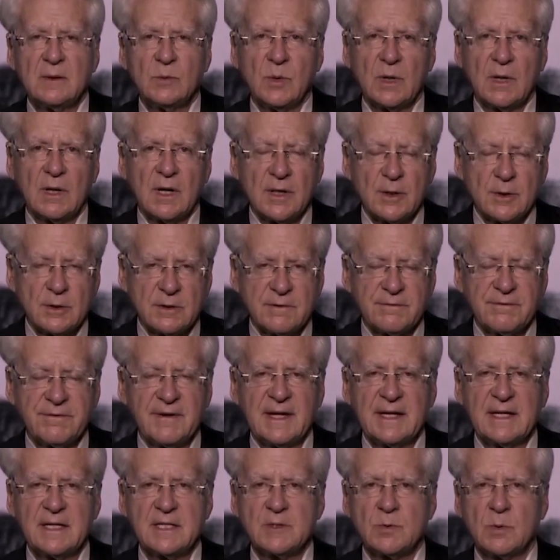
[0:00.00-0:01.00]
where other
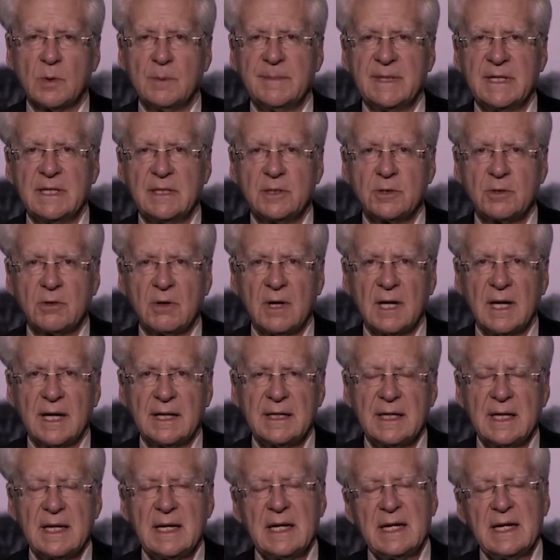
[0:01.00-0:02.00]
defendants were being tried.